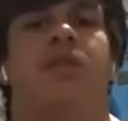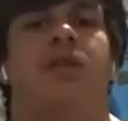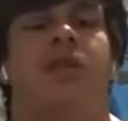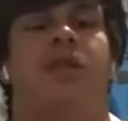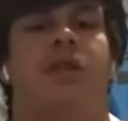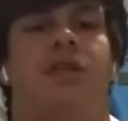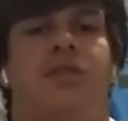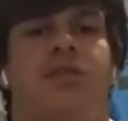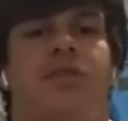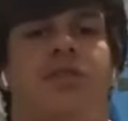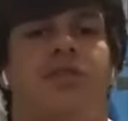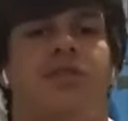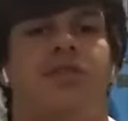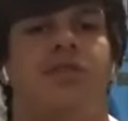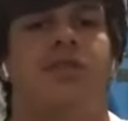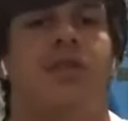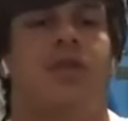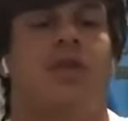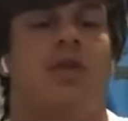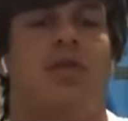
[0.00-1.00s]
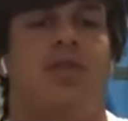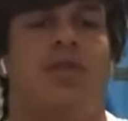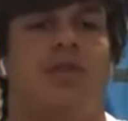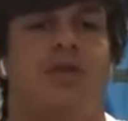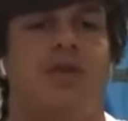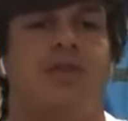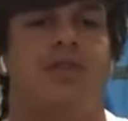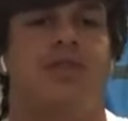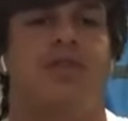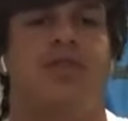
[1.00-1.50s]
in the division, in the whole
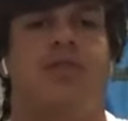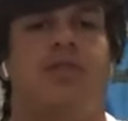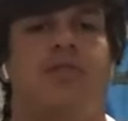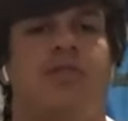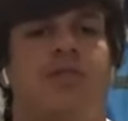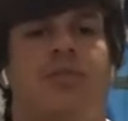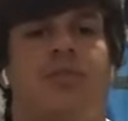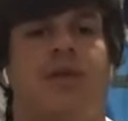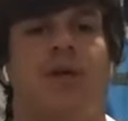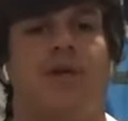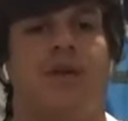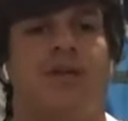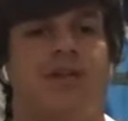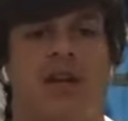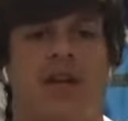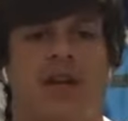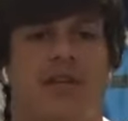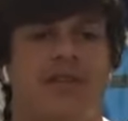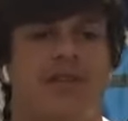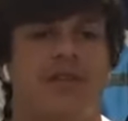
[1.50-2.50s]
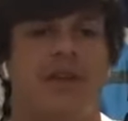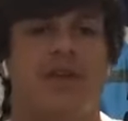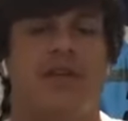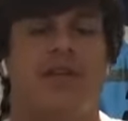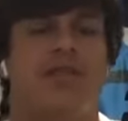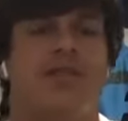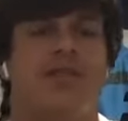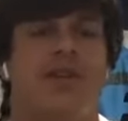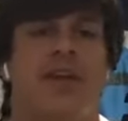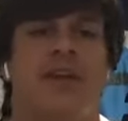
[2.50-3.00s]
Division II football. I mean, you look at
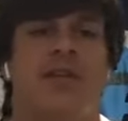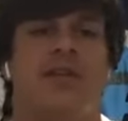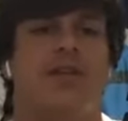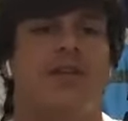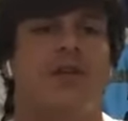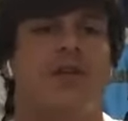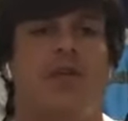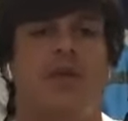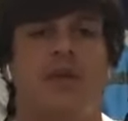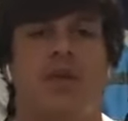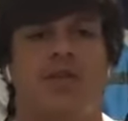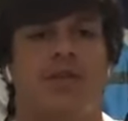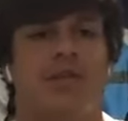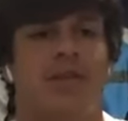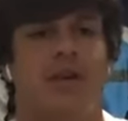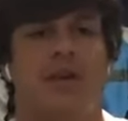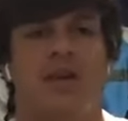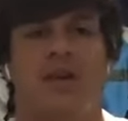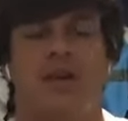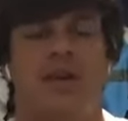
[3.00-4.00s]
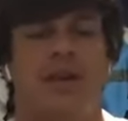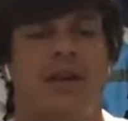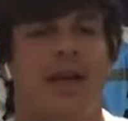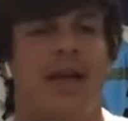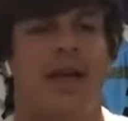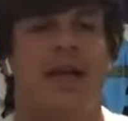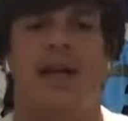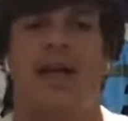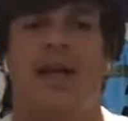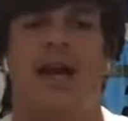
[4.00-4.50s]
Ferris State, they're always
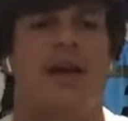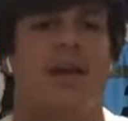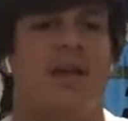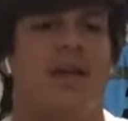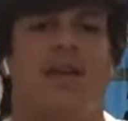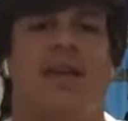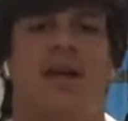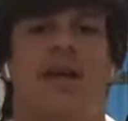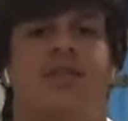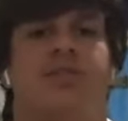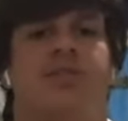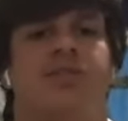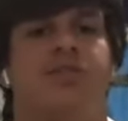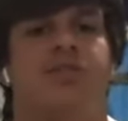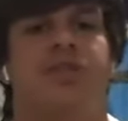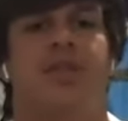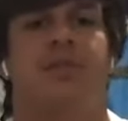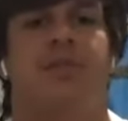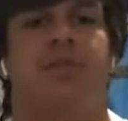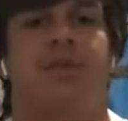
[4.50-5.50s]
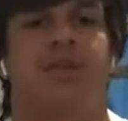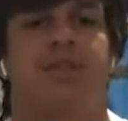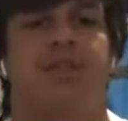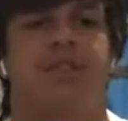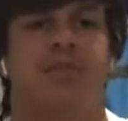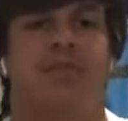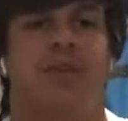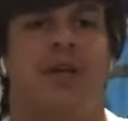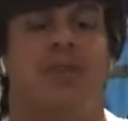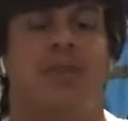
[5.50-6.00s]
in and out of the national
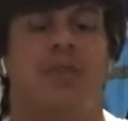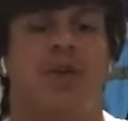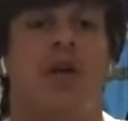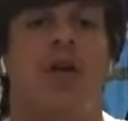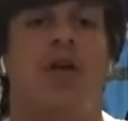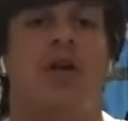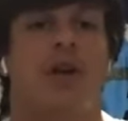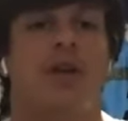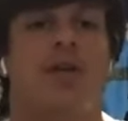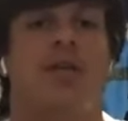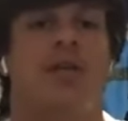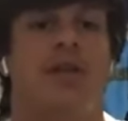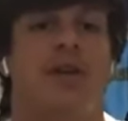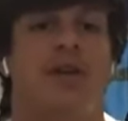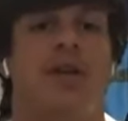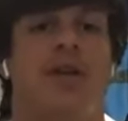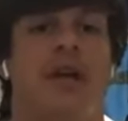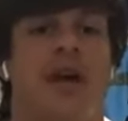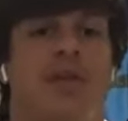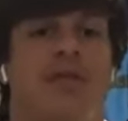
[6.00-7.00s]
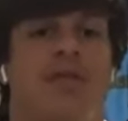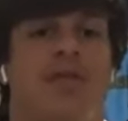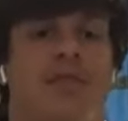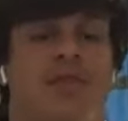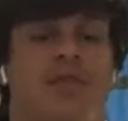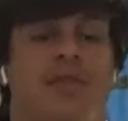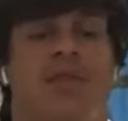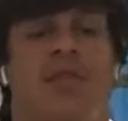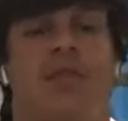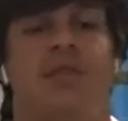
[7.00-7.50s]
championship game. There are other good
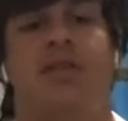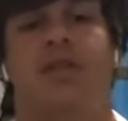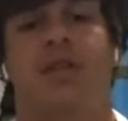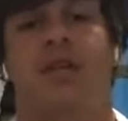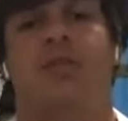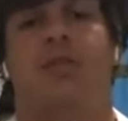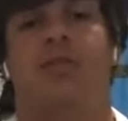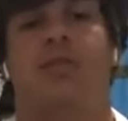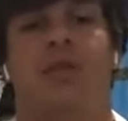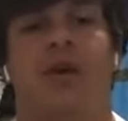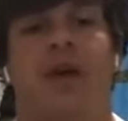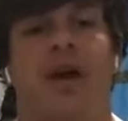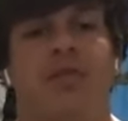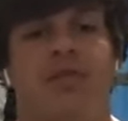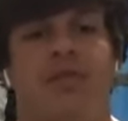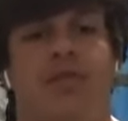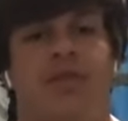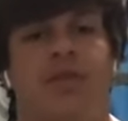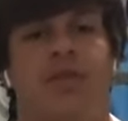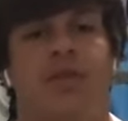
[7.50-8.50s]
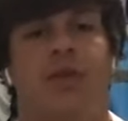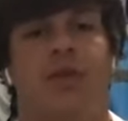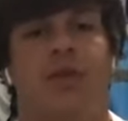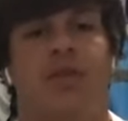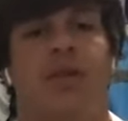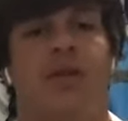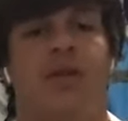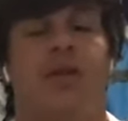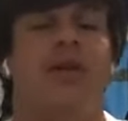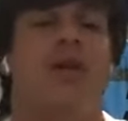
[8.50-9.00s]
conferences and good teams, but I feel we are
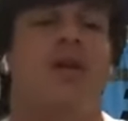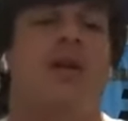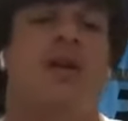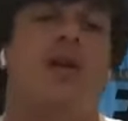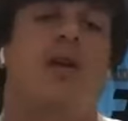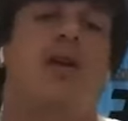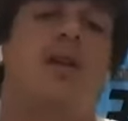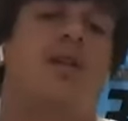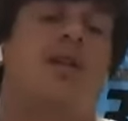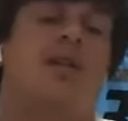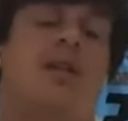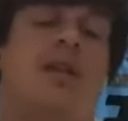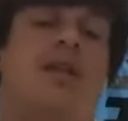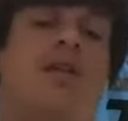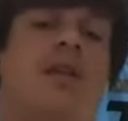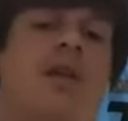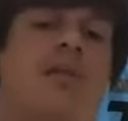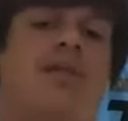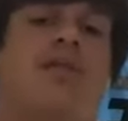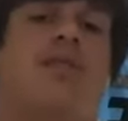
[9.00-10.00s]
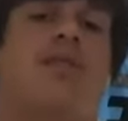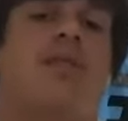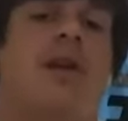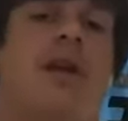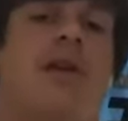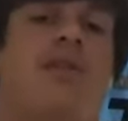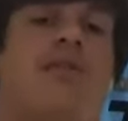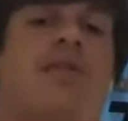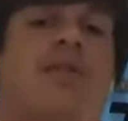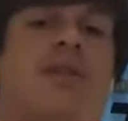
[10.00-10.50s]
in the toughest
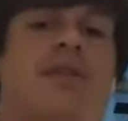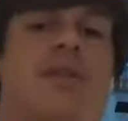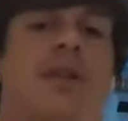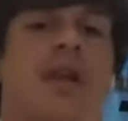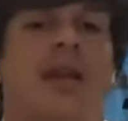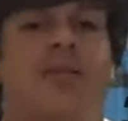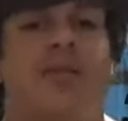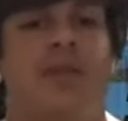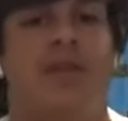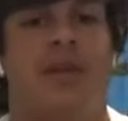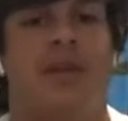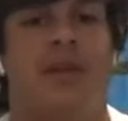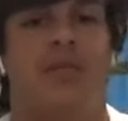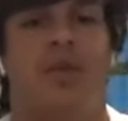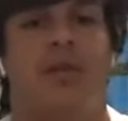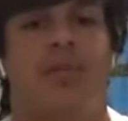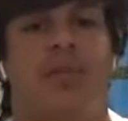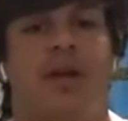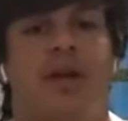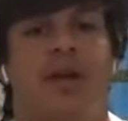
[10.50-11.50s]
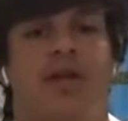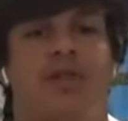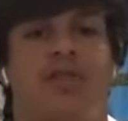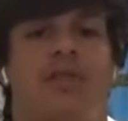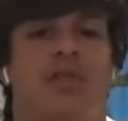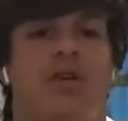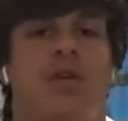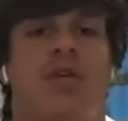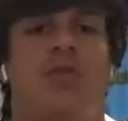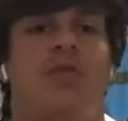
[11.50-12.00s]
conference. And every team we play, there's
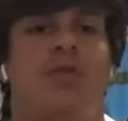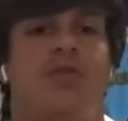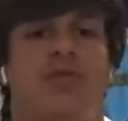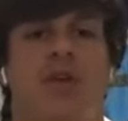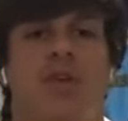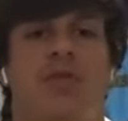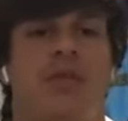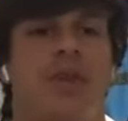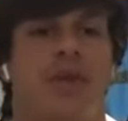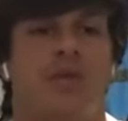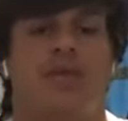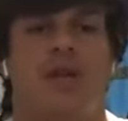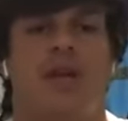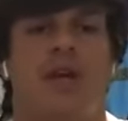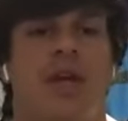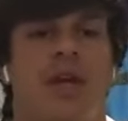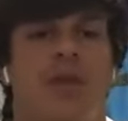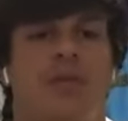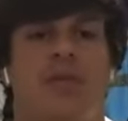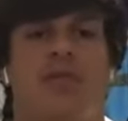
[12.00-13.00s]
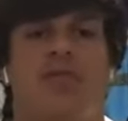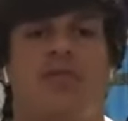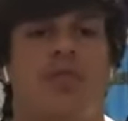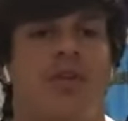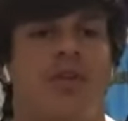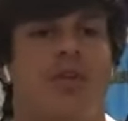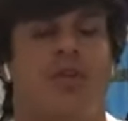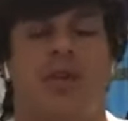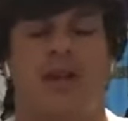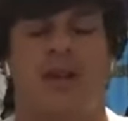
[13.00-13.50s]
no giving game. There's
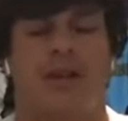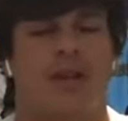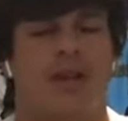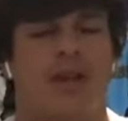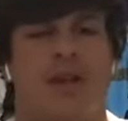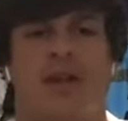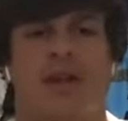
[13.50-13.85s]
no like,